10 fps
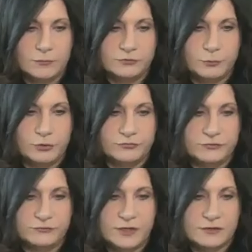This
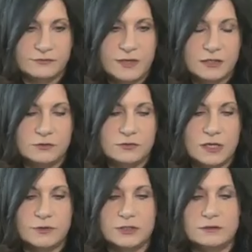person says, thank you,
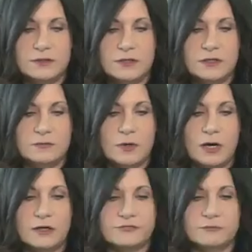Debbie and team.
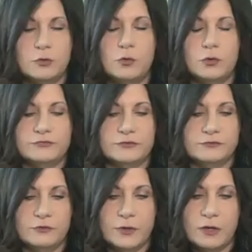Awesome course and
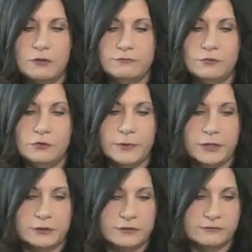so helpful.
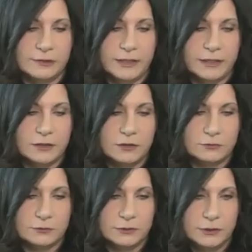Meredith
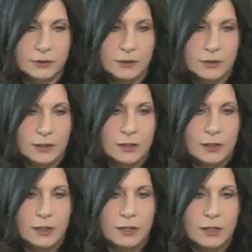Lego.
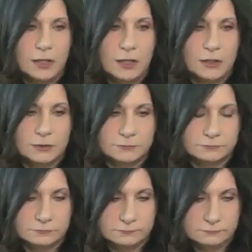
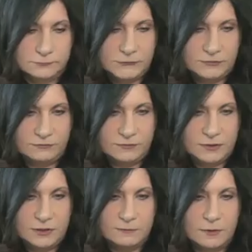Let's
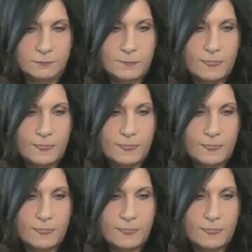see.